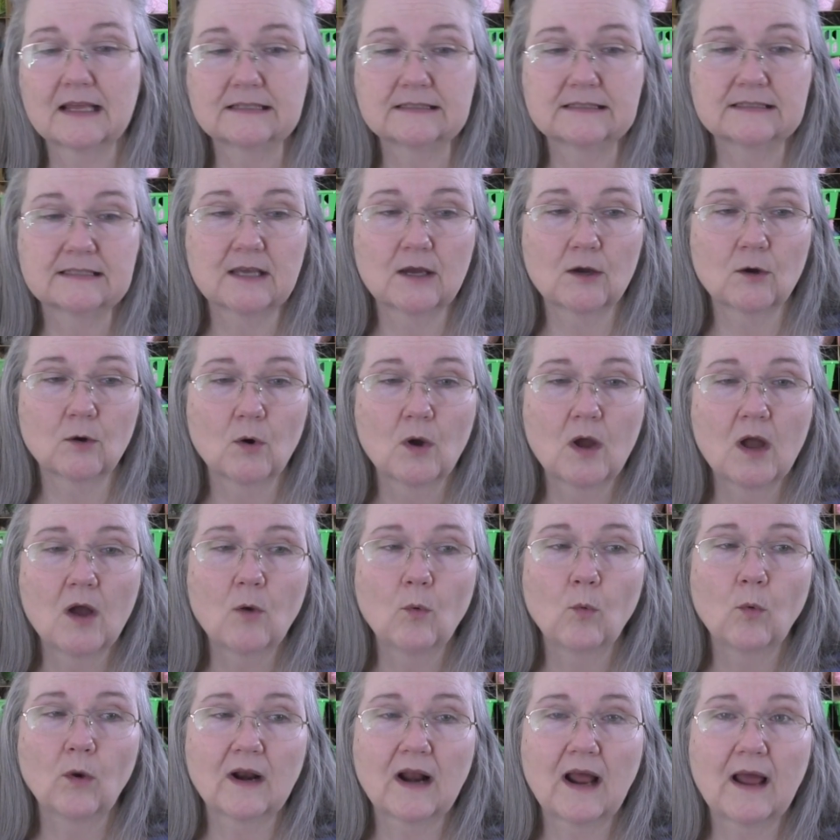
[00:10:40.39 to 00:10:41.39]
And so
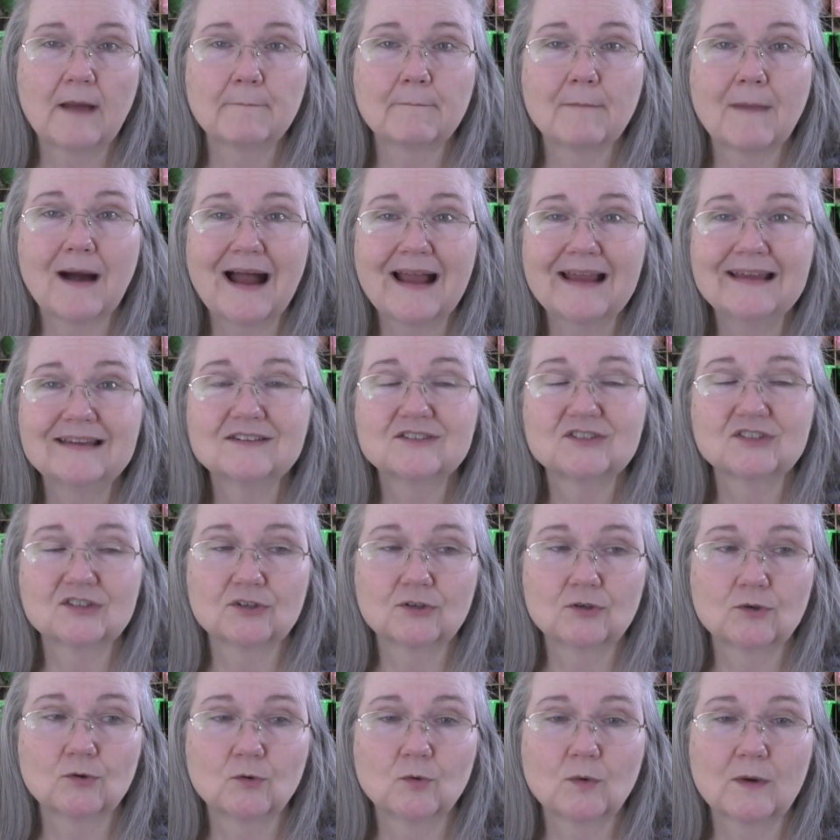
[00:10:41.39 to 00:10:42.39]
what I might
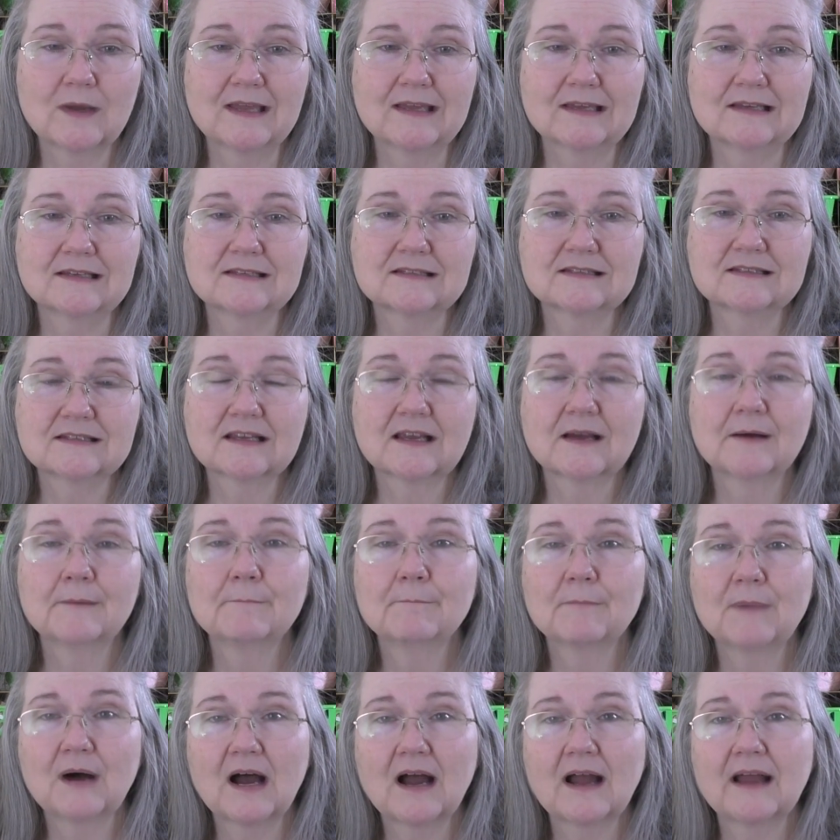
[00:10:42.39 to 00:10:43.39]
do is
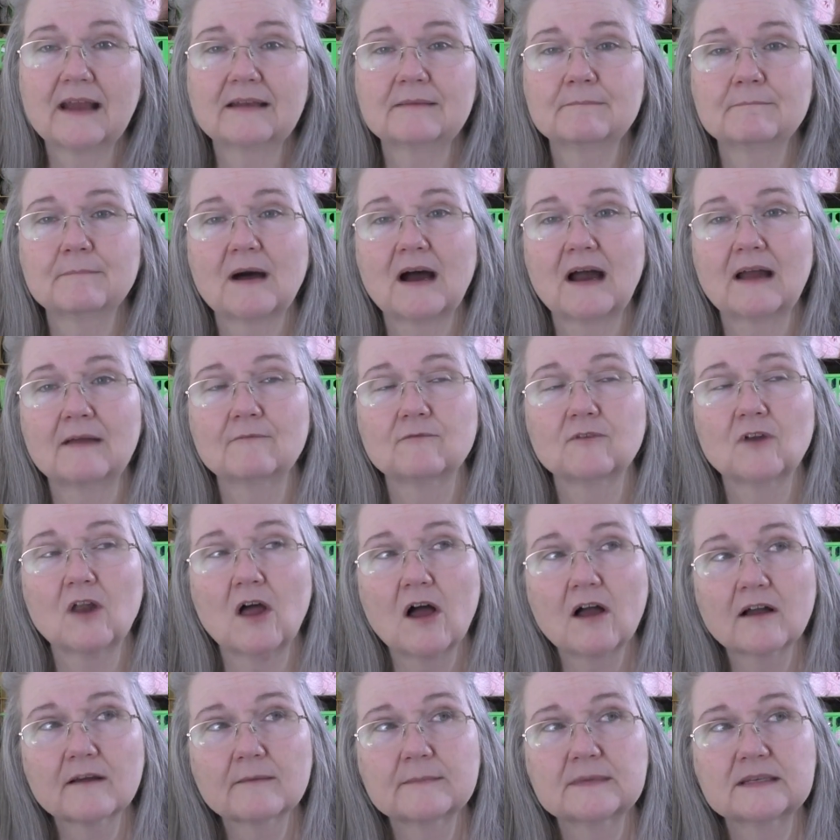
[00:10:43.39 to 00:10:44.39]
combine my
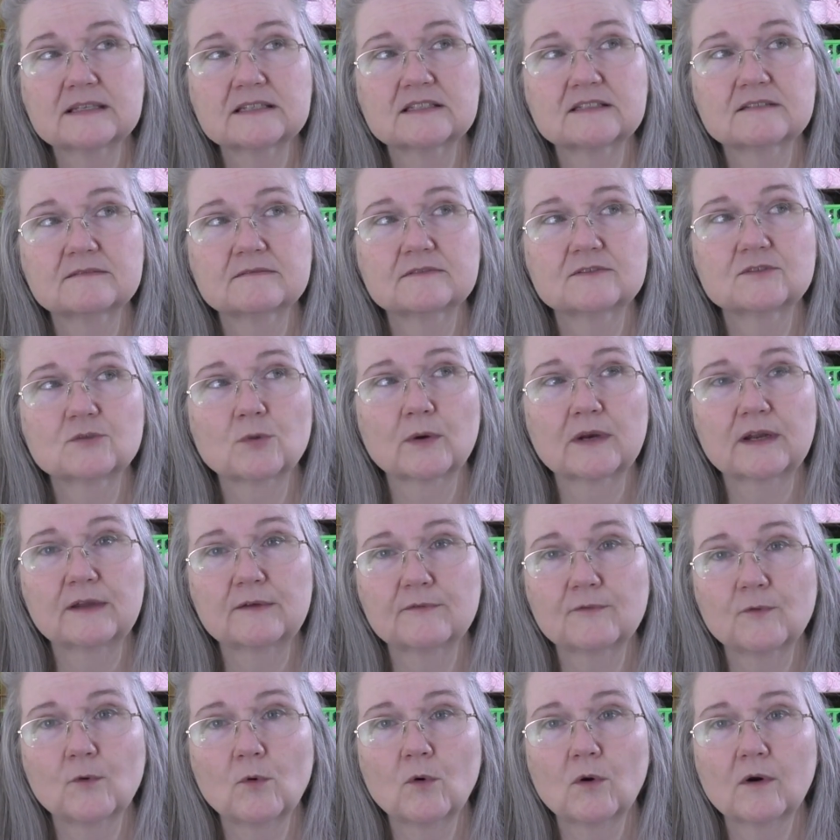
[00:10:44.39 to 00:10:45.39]
Vlogmas
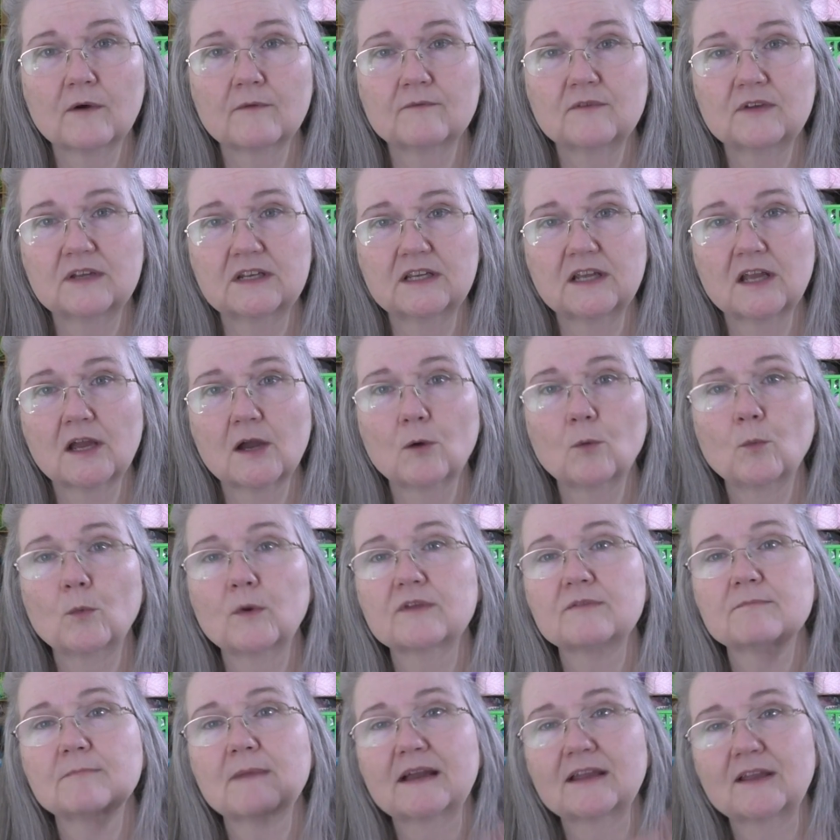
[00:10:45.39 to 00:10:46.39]
24 video
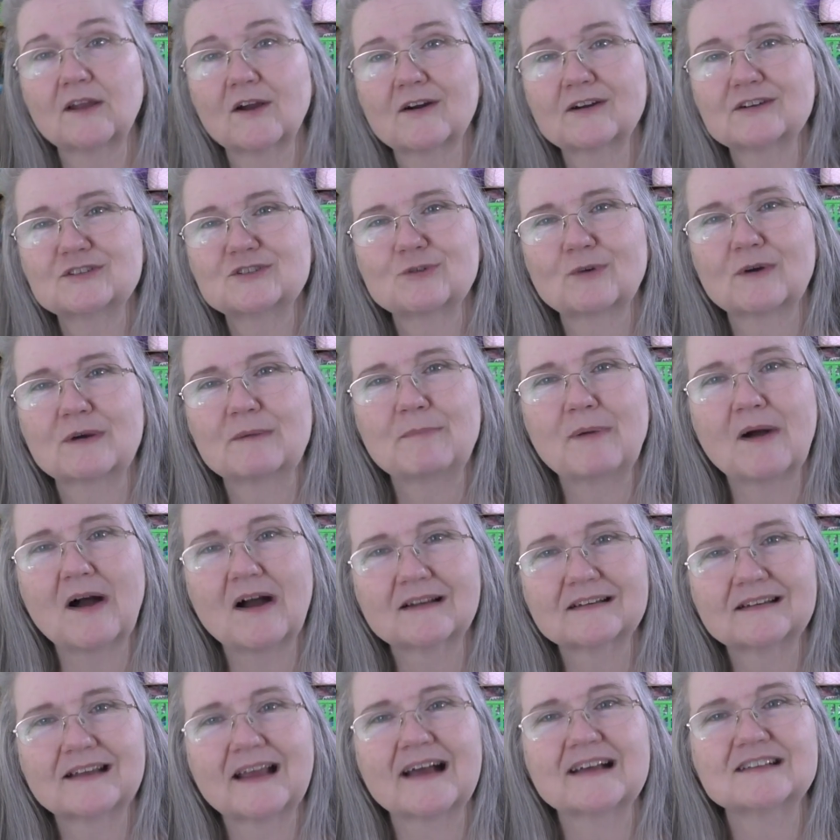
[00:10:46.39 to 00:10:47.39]
with my Yarn Joy
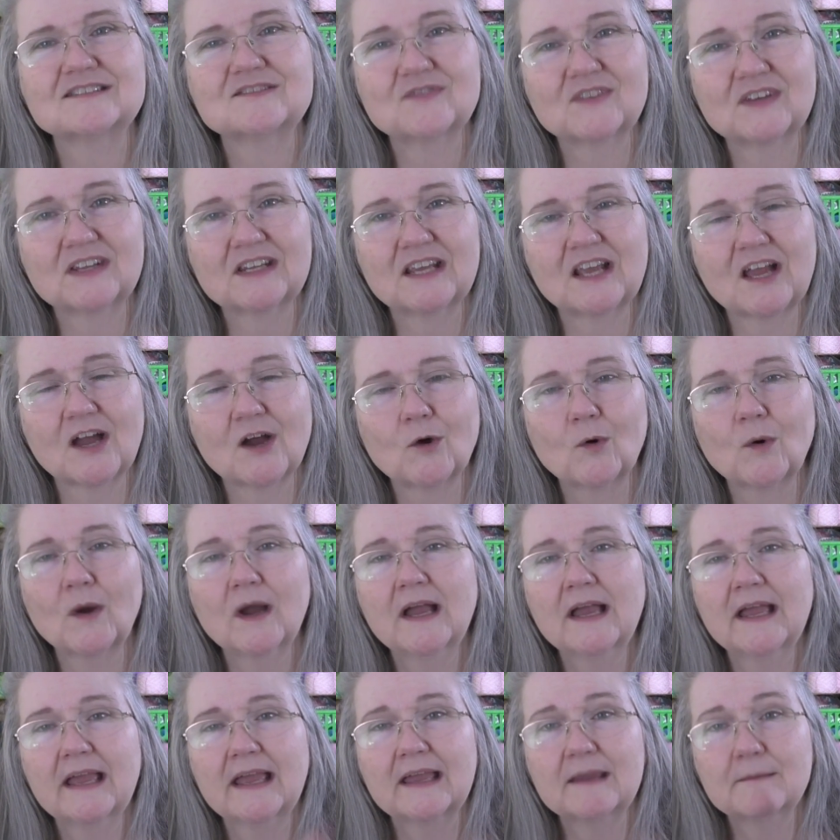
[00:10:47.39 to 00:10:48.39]
podcast video.
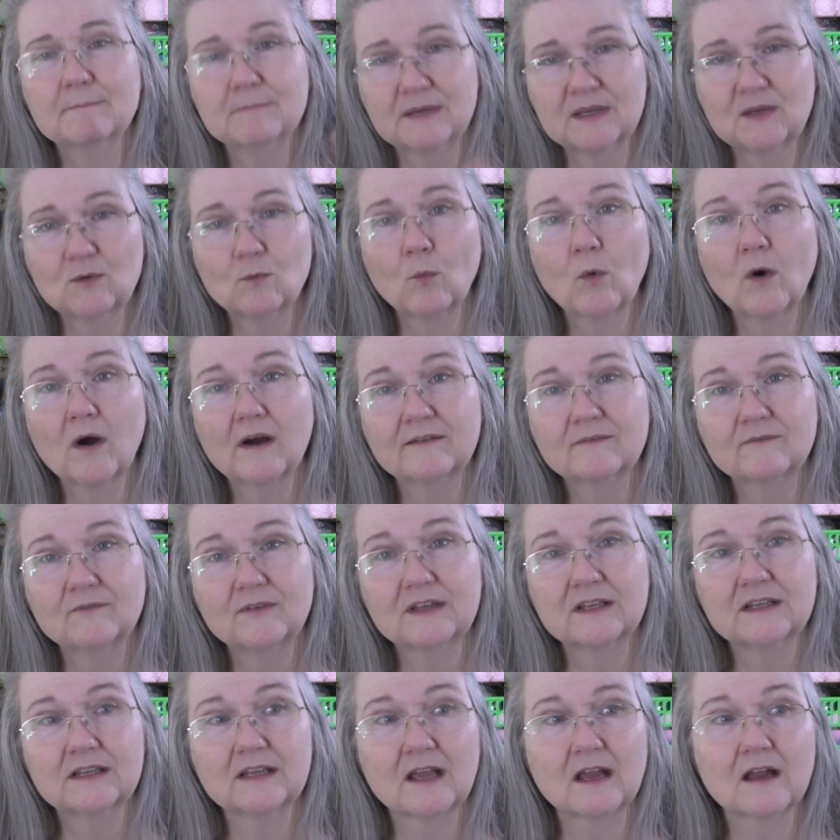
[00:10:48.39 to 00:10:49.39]
It would be one
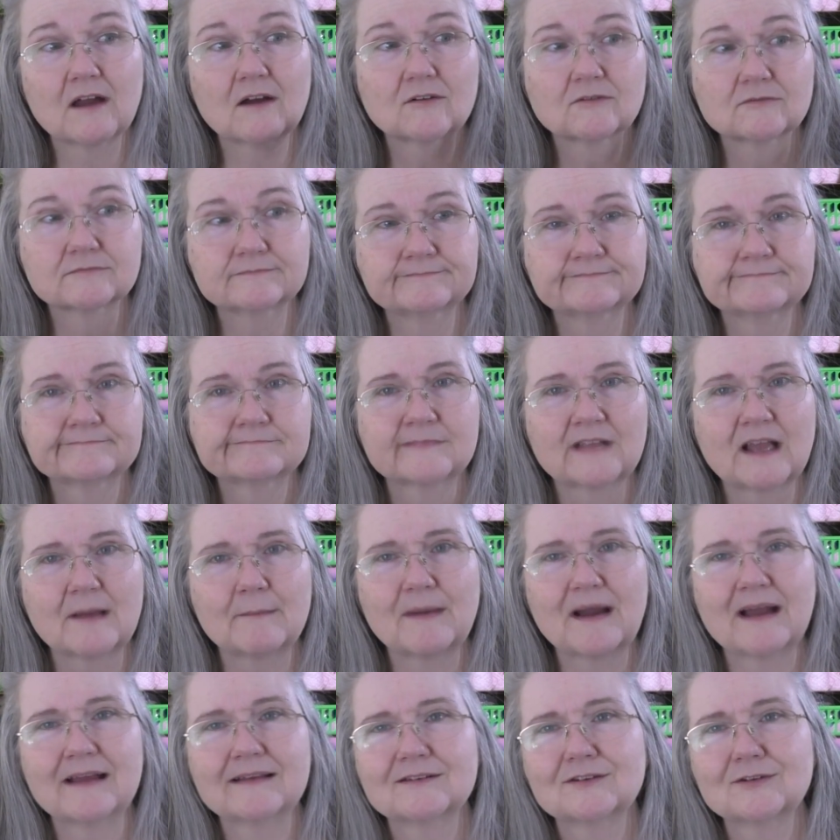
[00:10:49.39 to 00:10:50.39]
video. I
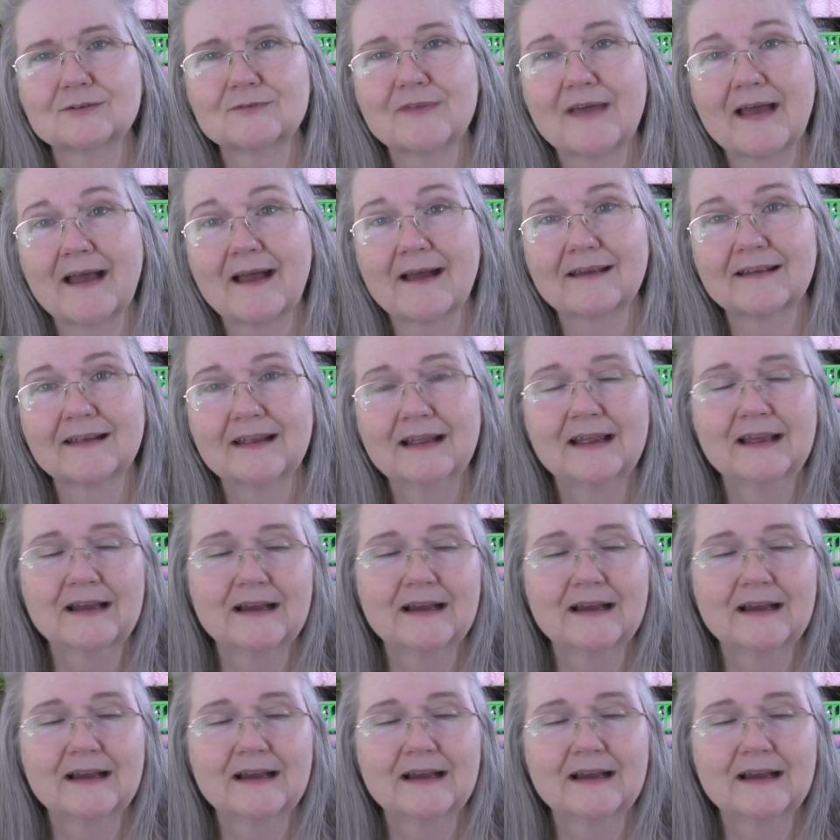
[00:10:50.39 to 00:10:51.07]
might do that.